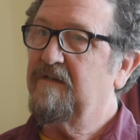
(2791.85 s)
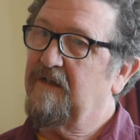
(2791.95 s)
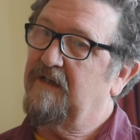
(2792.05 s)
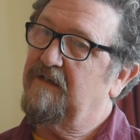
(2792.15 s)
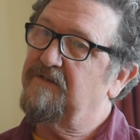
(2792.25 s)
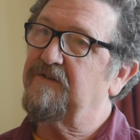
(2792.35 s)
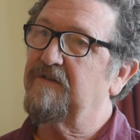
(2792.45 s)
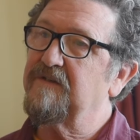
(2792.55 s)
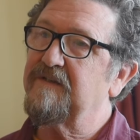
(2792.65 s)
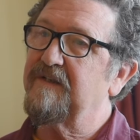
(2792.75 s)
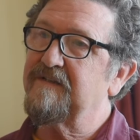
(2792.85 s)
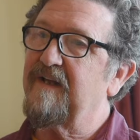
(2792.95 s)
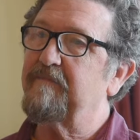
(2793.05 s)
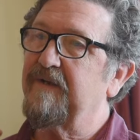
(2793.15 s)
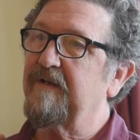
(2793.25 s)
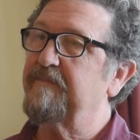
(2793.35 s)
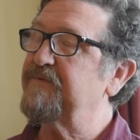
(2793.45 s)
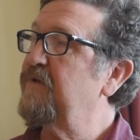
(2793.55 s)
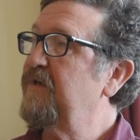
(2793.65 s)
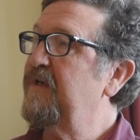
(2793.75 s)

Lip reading: that in a certain sense that becomes